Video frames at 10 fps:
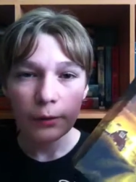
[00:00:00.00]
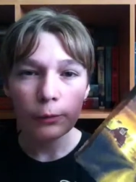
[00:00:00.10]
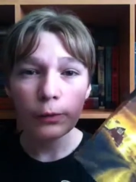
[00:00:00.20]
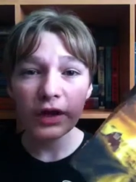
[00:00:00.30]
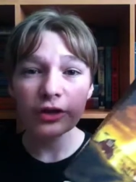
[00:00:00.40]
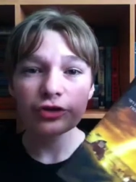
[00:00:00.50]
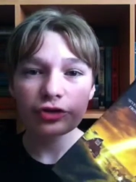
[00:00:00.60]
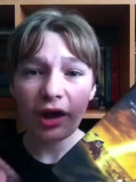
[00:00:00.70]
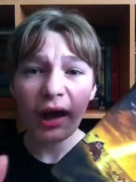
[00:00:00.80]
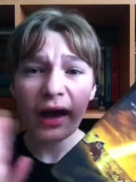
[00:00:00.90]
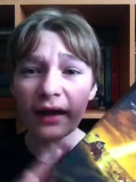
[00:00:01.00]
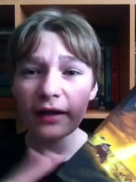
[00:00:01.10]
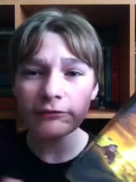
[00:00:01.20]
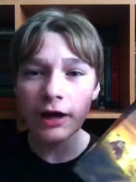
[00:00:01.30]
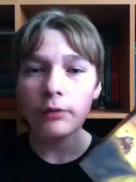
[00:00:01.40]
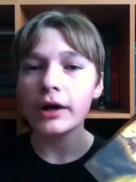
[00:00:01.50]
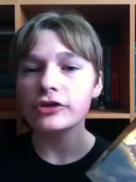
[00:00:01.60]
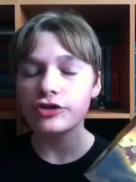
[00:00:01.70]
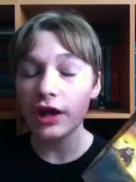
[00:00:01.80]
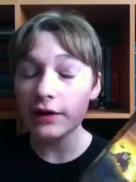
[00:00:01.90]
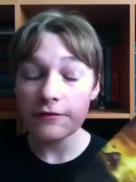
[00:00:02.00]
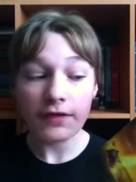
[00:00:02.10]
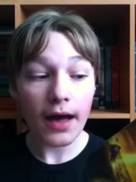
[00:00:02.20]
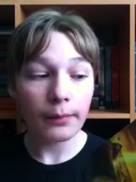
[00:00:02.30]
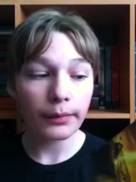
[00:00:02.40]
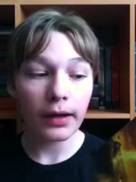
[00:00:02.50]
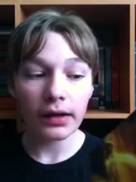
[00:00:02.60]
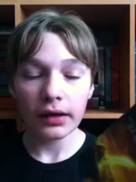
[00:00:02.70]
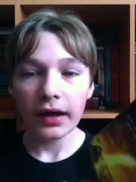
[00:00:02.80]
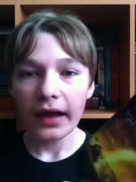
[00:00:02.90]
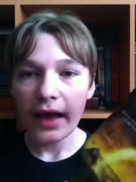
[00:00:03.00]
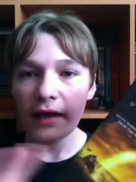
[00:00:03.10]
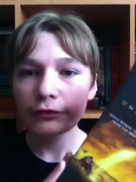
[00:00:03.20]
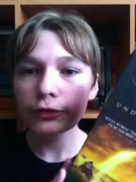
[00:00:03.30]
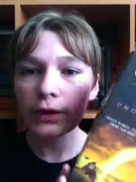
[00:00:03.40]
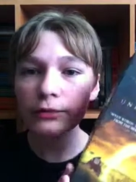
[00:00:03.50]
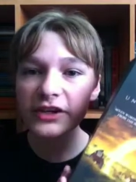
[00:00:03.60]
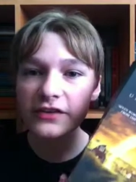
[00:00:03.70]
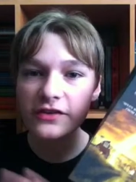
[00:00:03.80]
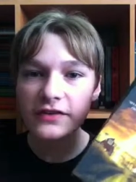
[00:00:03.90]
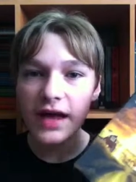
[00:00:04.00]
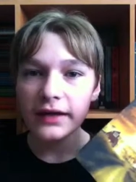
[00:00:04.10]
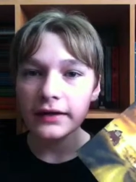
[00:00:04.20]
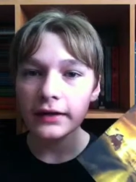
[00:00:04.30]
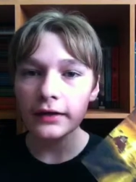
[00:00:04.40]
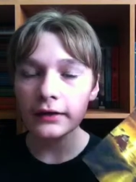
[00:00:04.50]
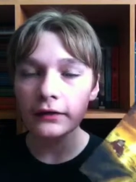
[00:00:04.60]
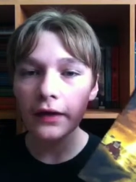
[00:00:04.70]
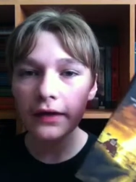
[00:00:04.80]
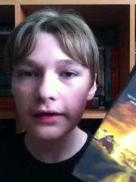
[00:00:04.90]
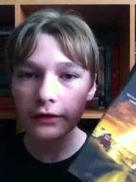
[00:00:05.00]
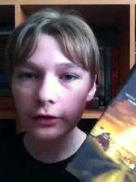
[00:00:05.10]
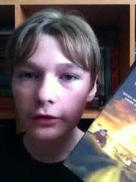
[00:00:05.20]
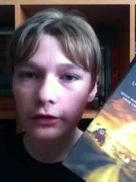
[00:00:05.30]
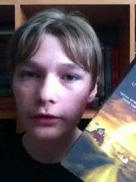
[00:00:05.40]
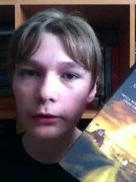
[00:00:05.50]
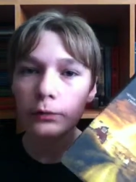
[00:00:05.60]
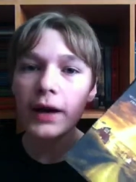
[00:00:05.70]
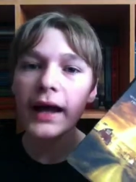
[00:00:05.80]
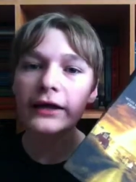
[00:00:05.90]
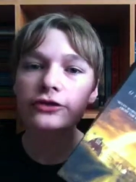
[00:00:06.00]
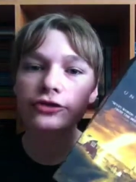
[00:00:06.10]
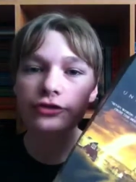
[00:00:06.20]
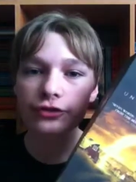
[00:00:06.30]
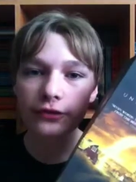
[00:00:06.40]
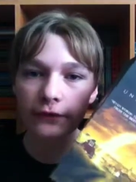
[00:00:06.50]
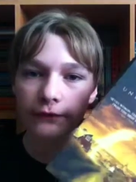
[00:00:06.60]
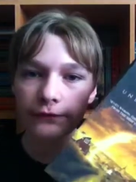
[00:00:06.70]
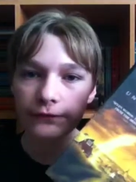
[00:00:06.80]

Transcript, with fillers: which I have not watched any of that, but after I read this, I can like watch the